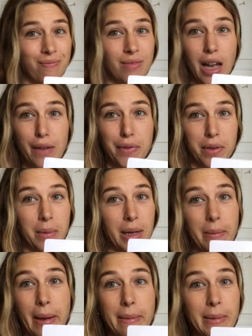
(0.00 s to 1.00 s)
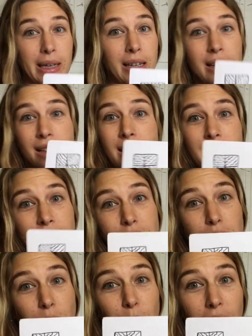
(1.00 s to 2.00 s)
not for me, baby.
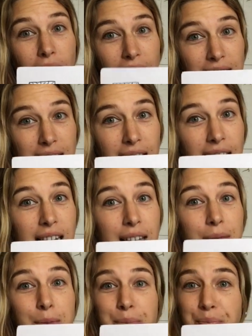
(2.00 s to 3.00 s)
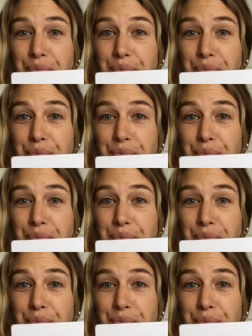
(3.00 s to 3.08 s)
So what I did,